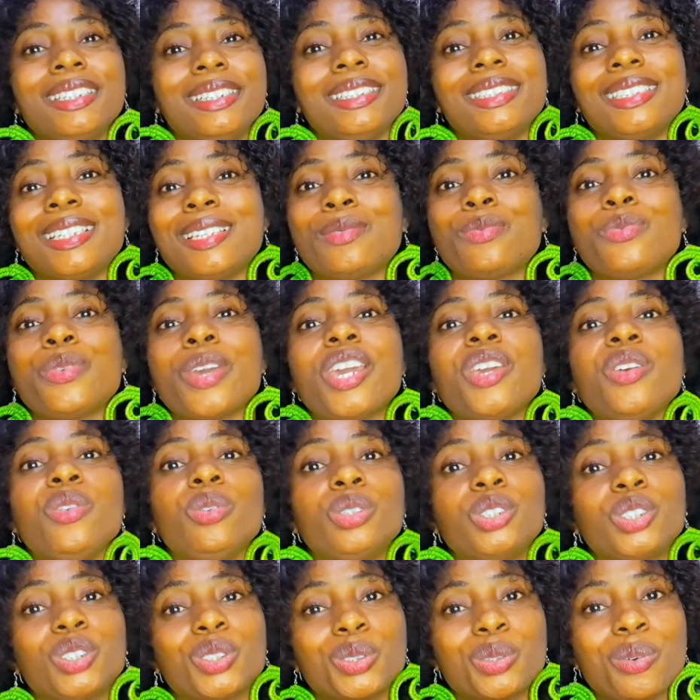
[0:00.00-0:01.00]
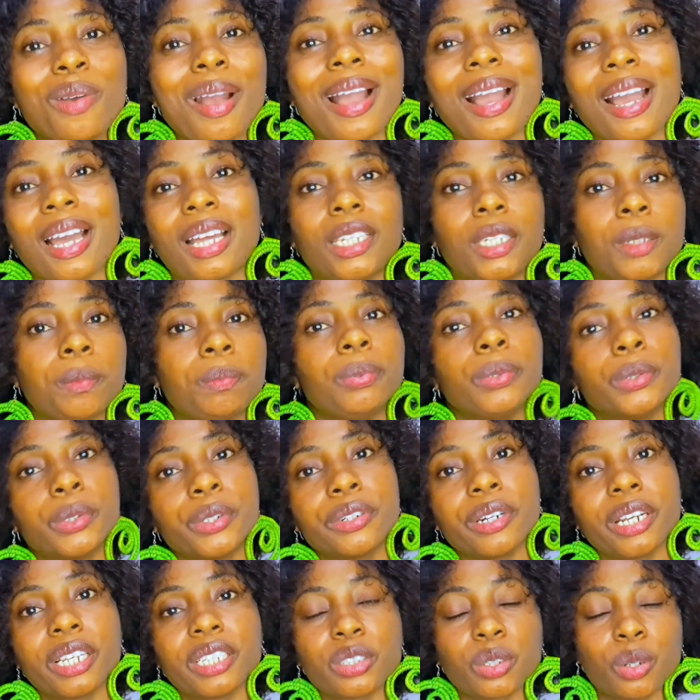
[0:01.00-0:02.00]
This is where you track the
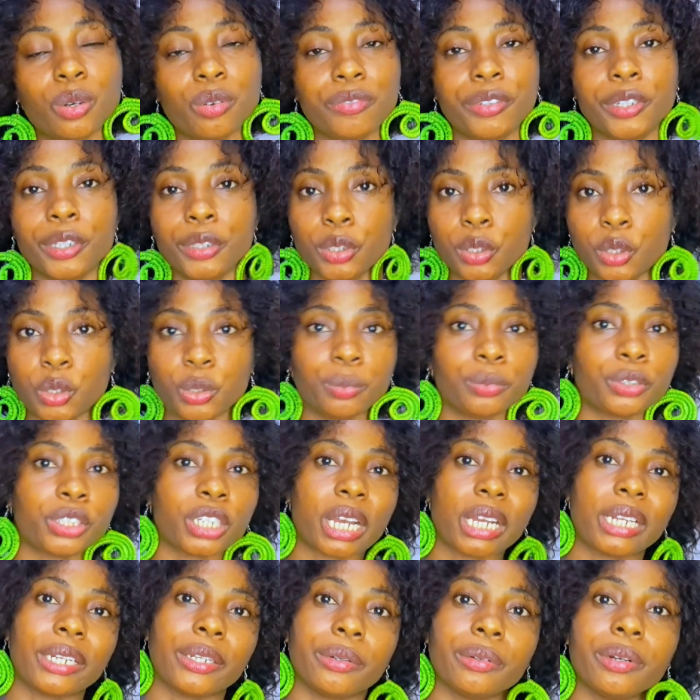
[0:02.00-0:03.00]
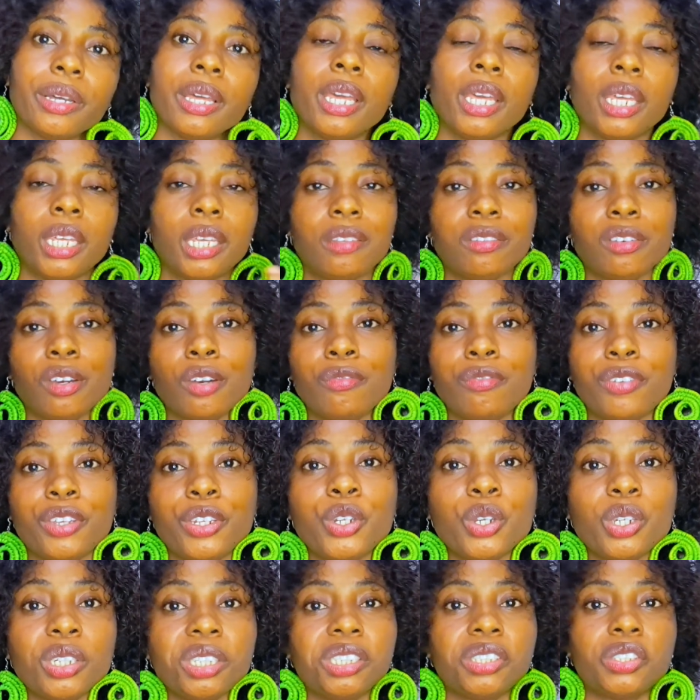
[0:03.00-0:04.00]
progress of your YouTube channel. If your
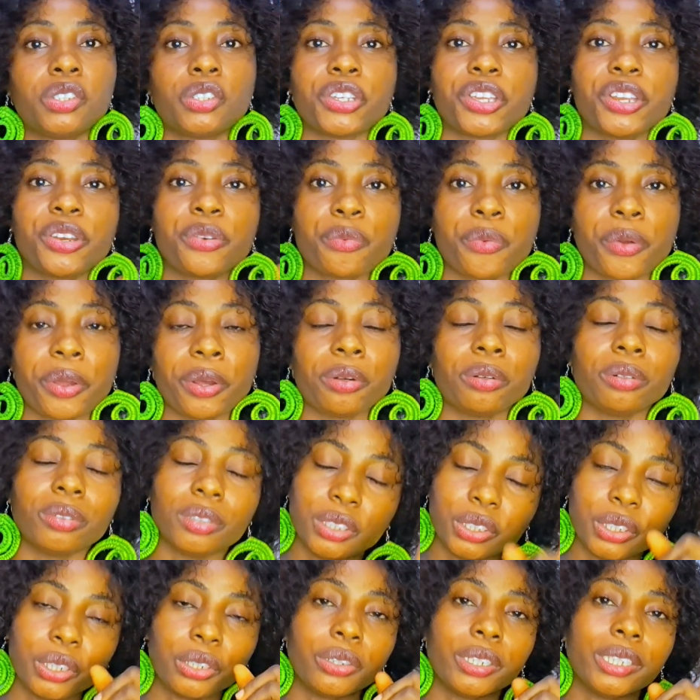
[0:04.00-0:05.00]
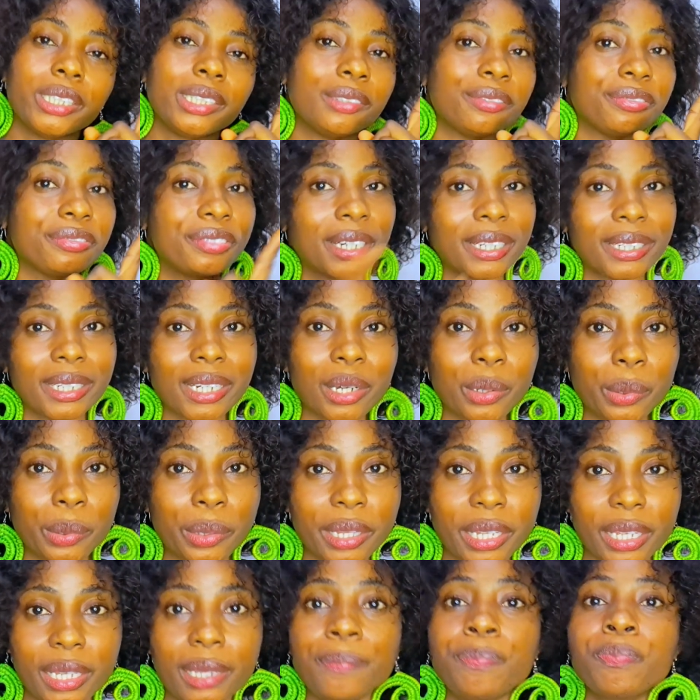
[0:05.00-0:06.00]
video is doing well, you're going to find
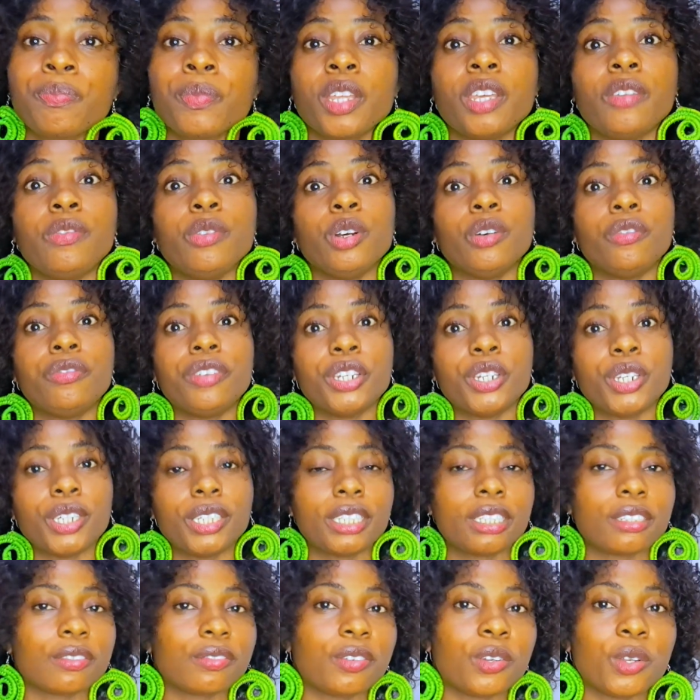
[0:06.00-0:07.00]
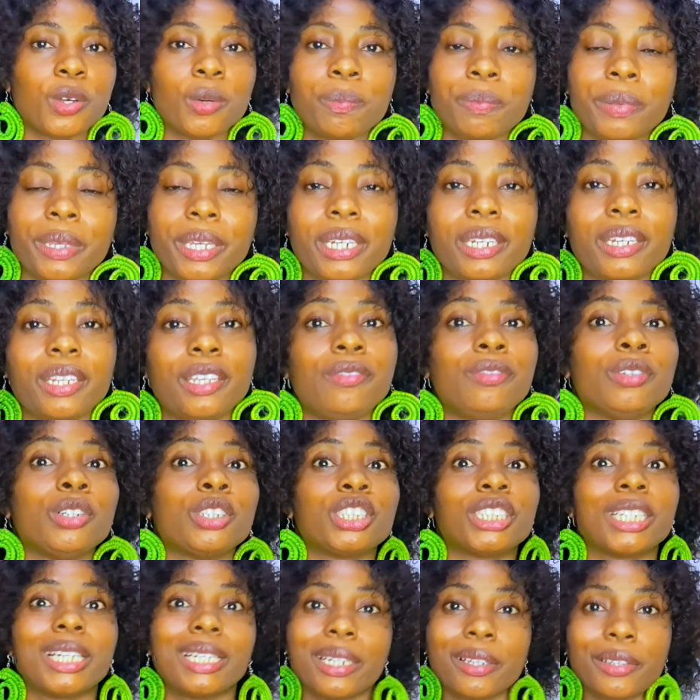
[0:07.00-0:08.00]
out there. If your video is flopping, if your
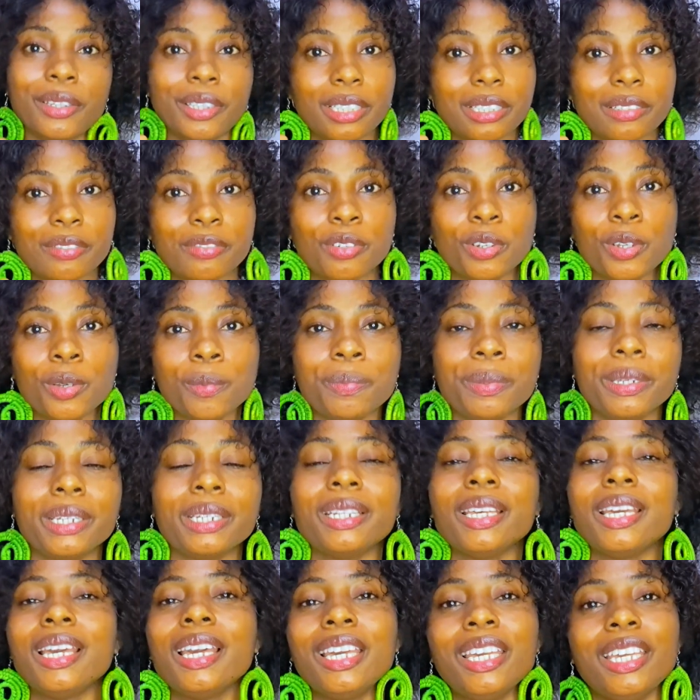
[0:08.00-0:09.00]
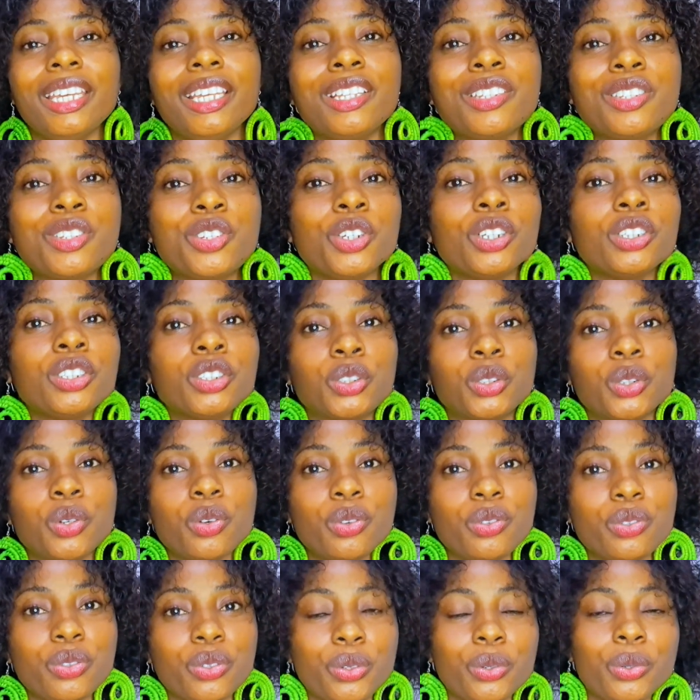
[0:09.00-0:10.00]
channel is flopping, it just
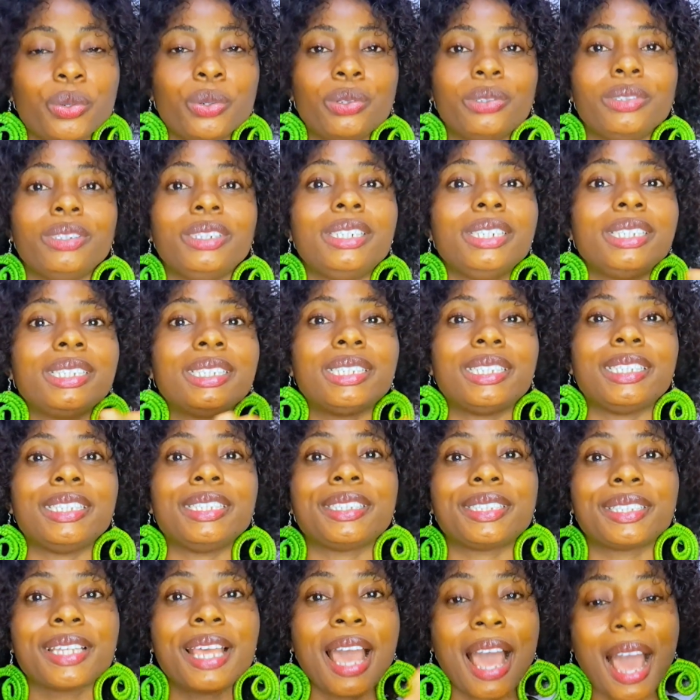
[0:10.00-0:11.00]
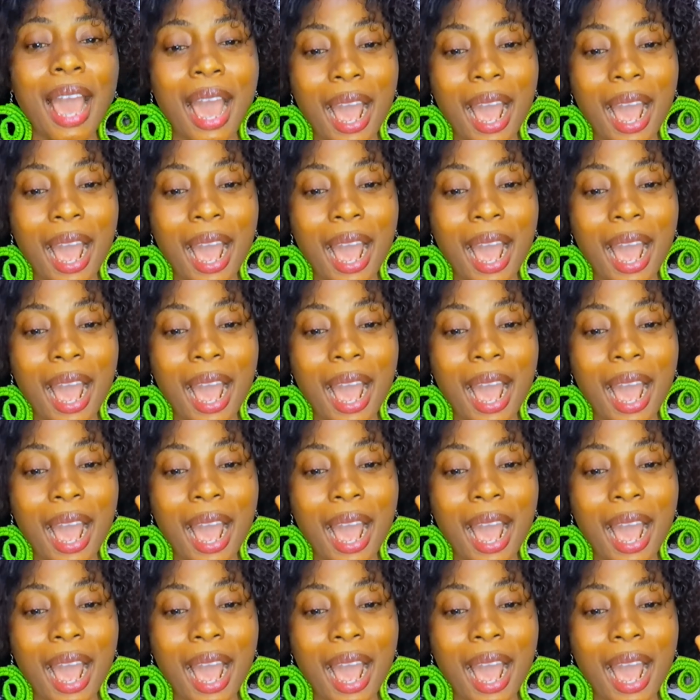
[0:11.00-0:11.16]
shows you, oh, this is